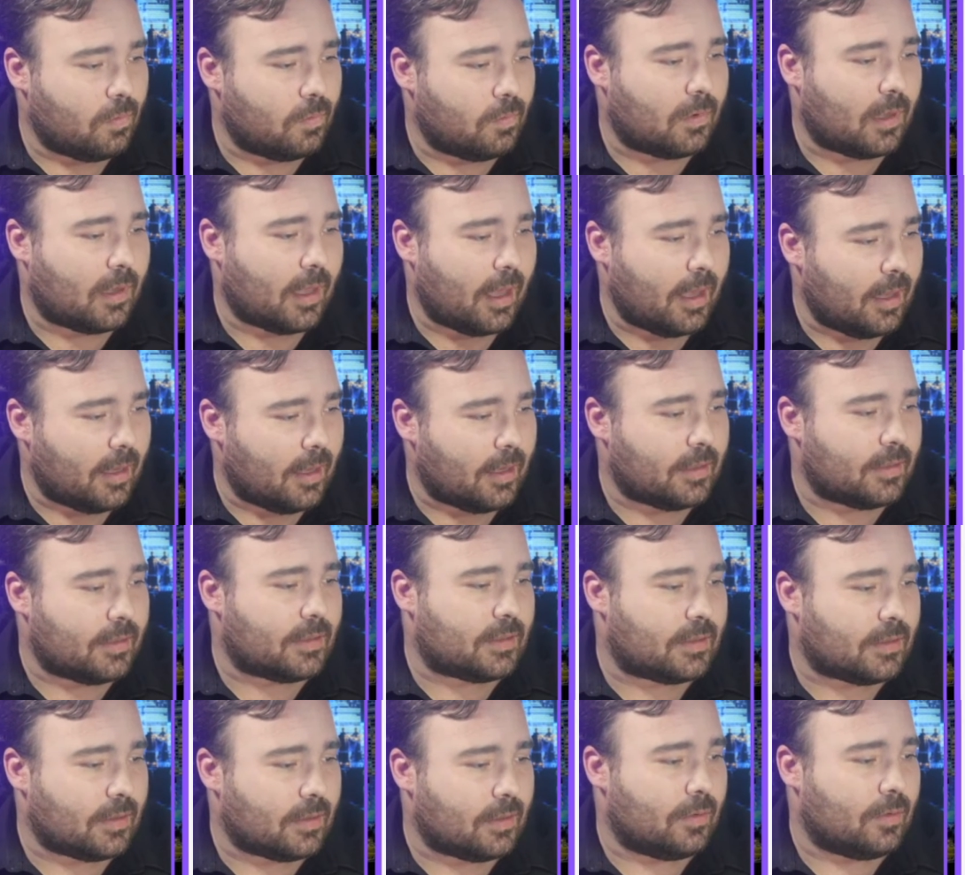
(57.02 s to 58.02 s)
Okay,
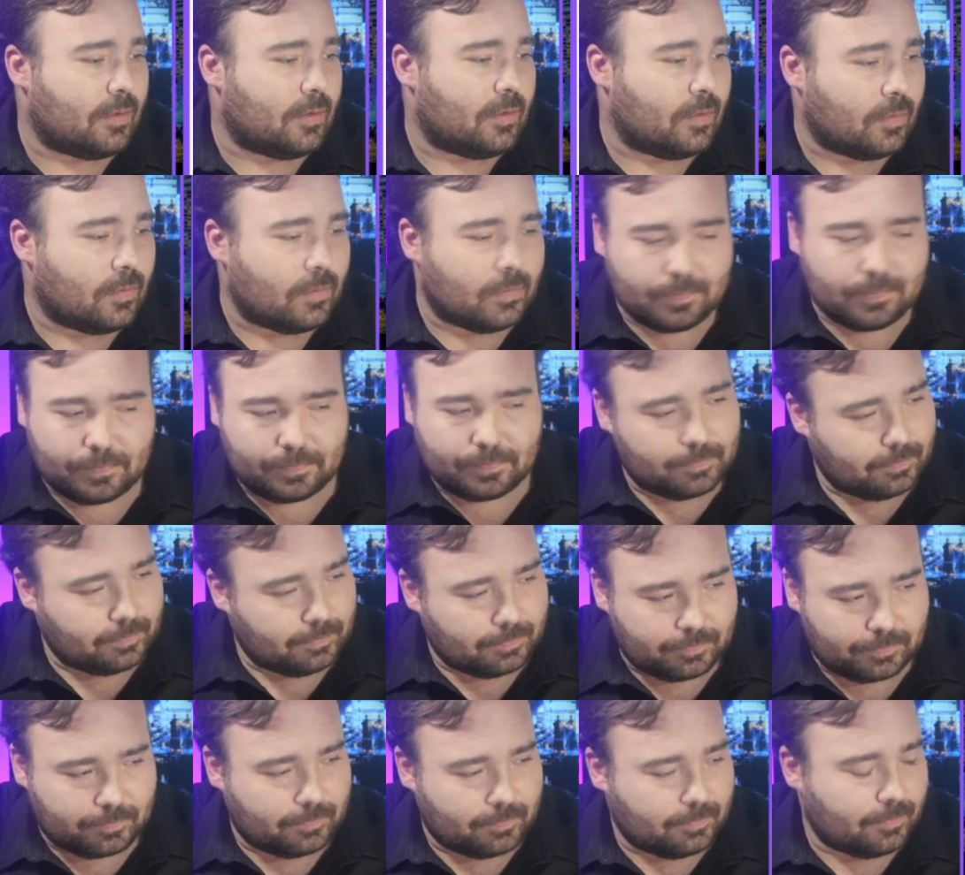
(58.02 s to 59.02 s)
so
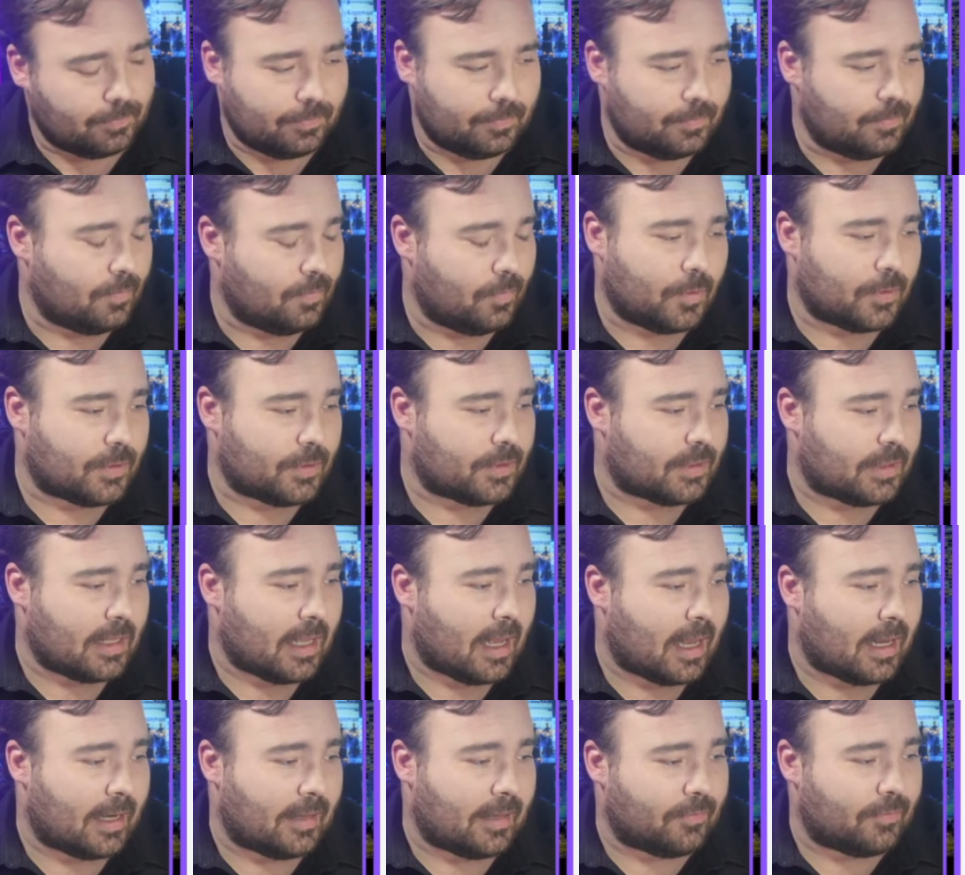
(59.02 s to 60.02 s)
we're just
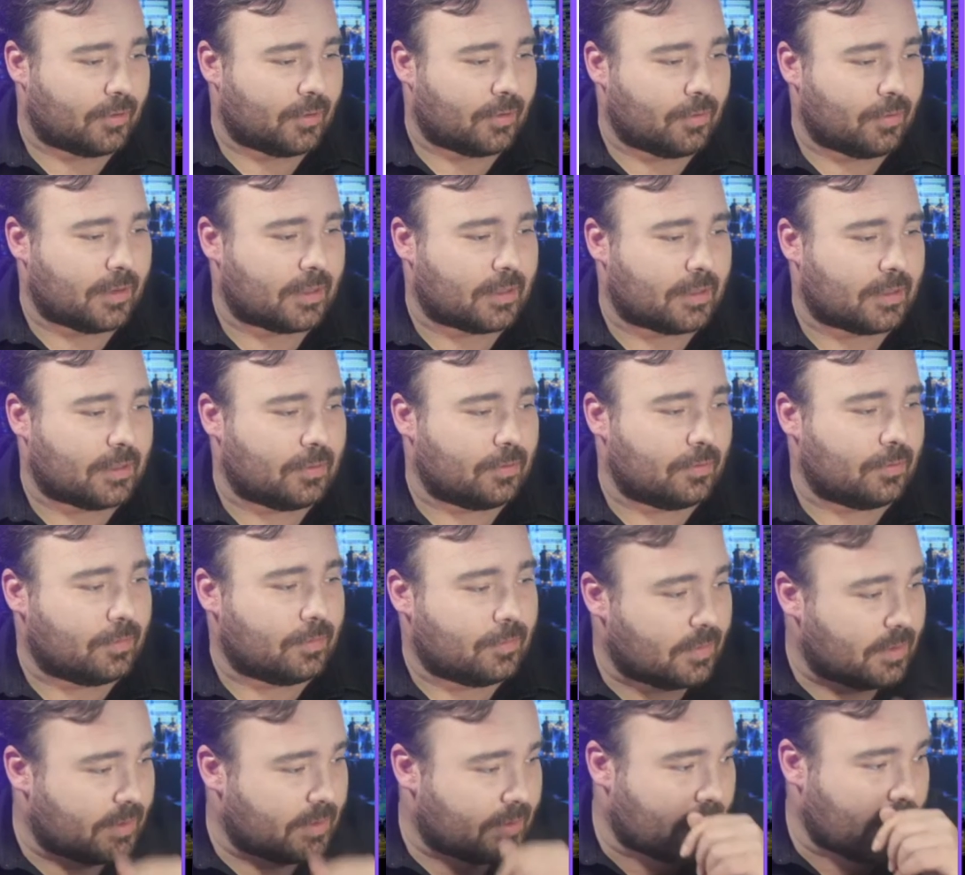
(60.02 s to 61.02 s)
not even going to
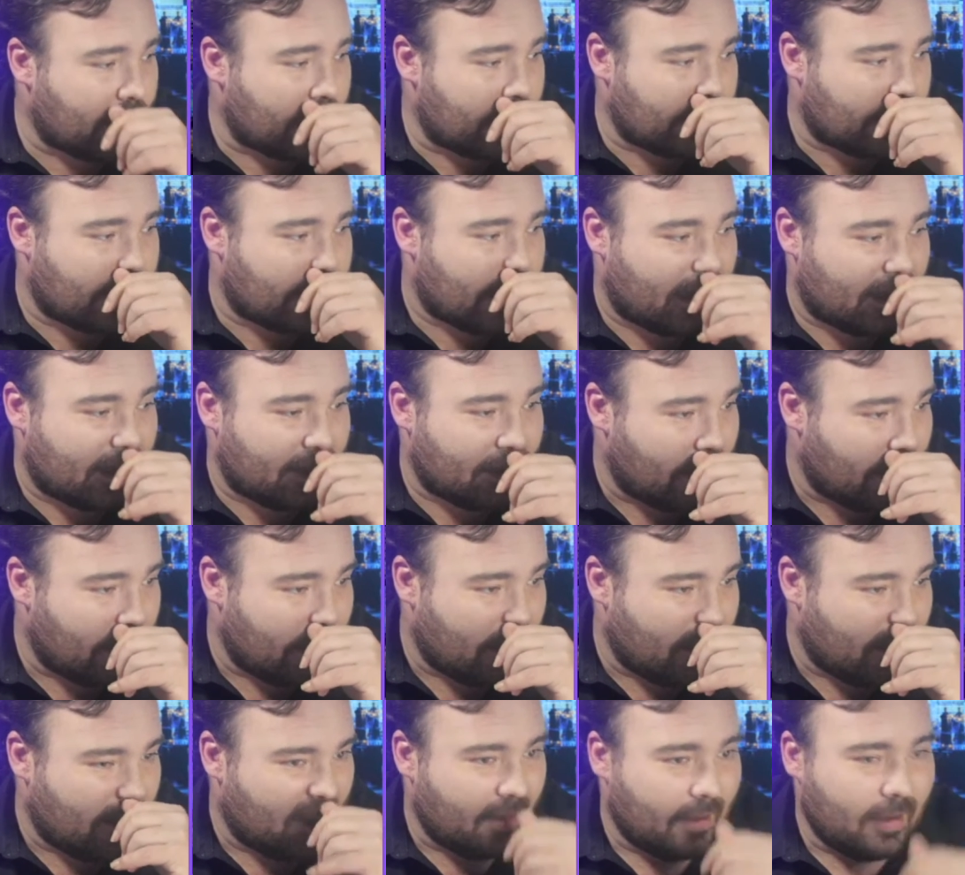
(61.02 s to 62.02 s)
discuss that.
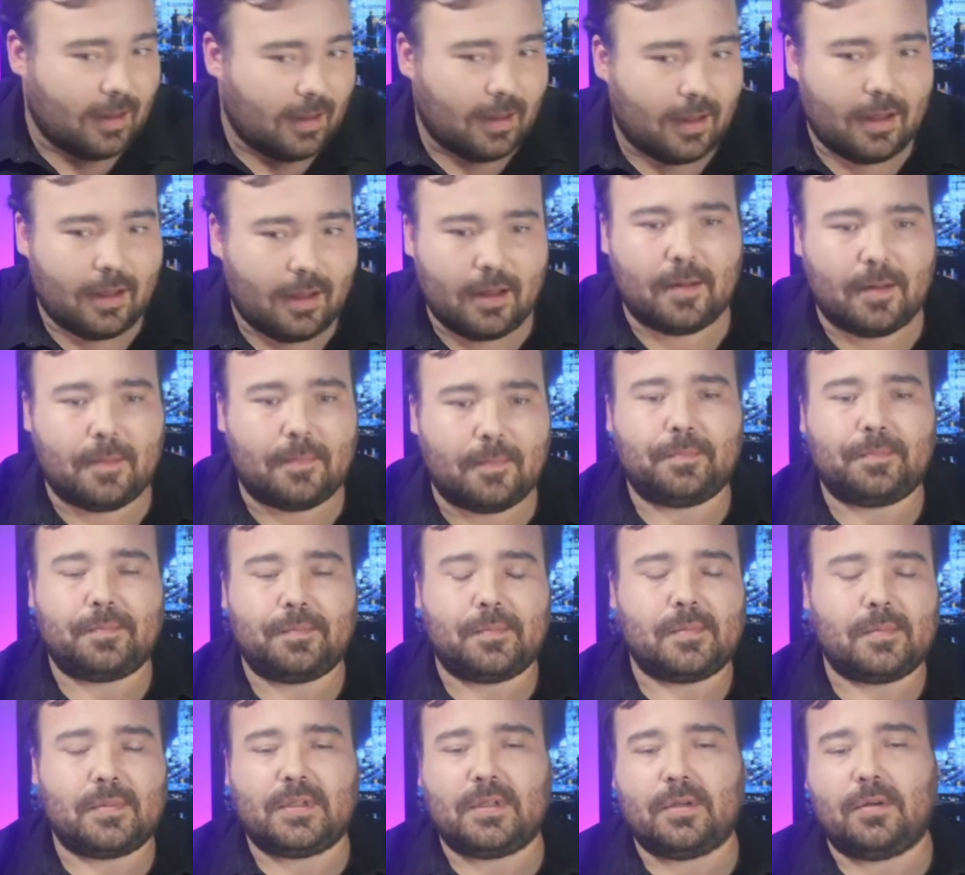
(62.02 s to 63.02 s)

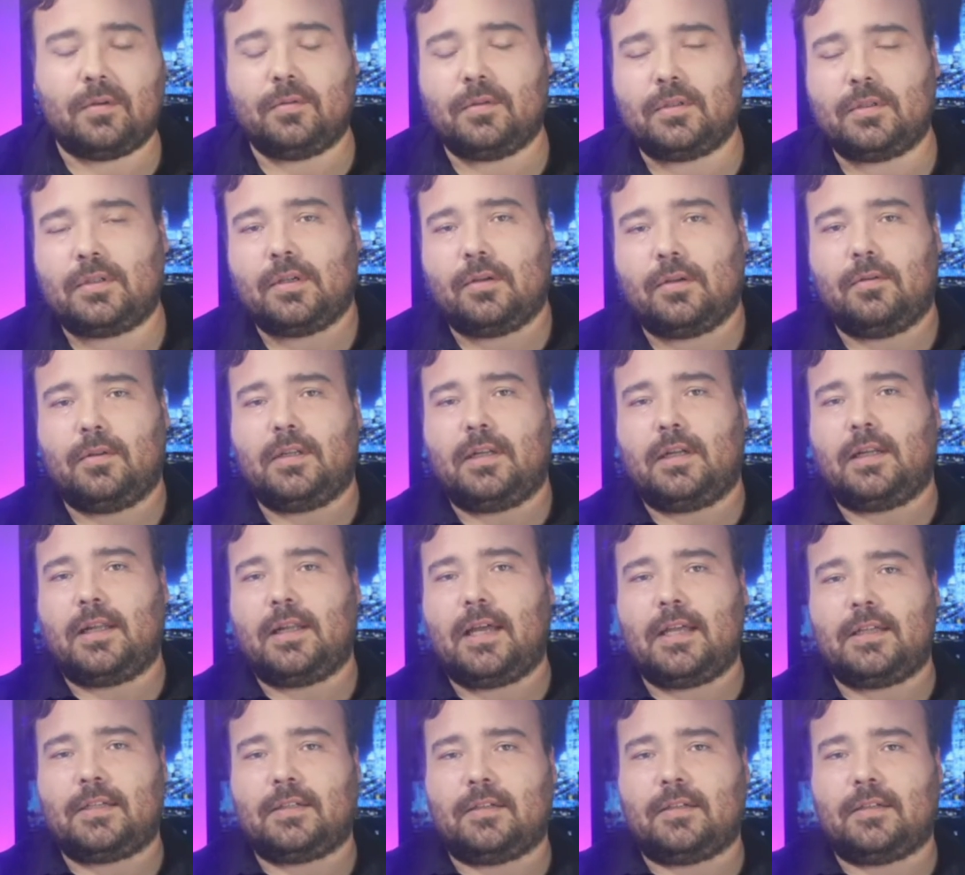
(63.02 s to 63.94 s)
So a little less